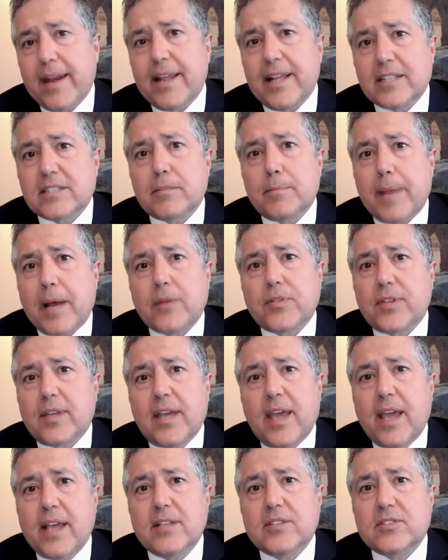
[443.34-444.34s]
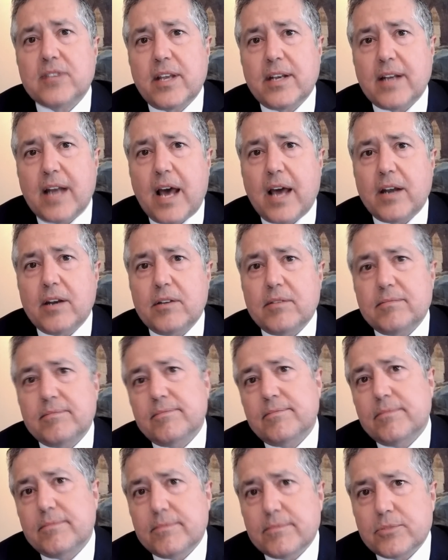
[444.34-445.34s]
it's about the case and not
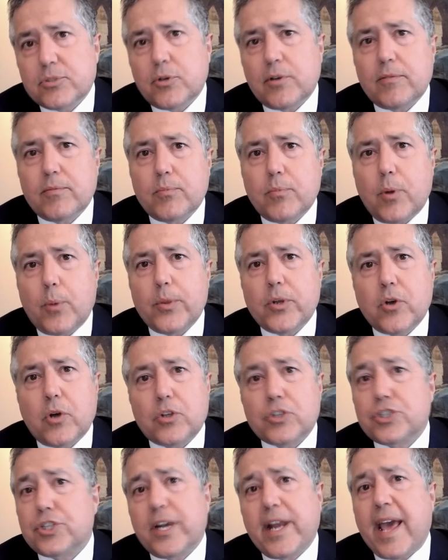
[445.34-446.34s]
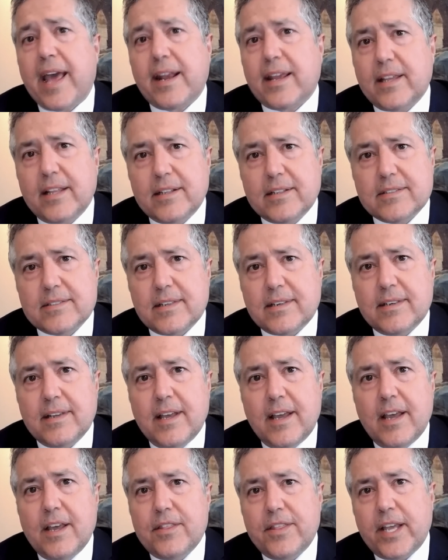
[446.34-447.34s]
sort of what we call shenanigans
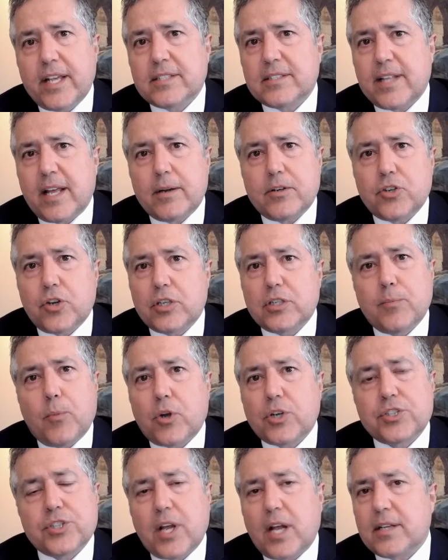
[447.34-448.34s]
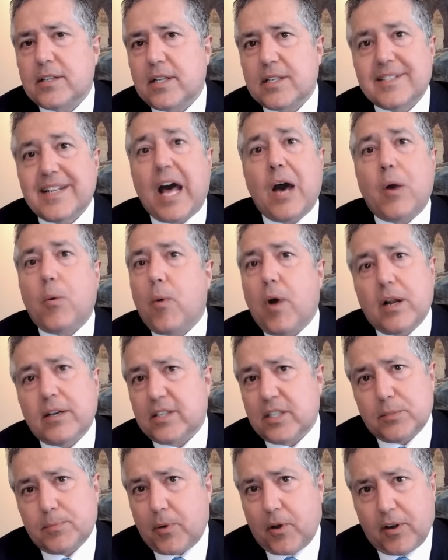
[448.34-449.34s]
and things that Judge Merchan does not
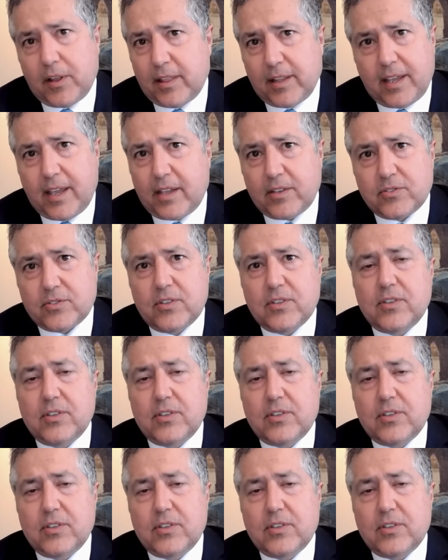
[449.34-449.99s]
want as part of the case.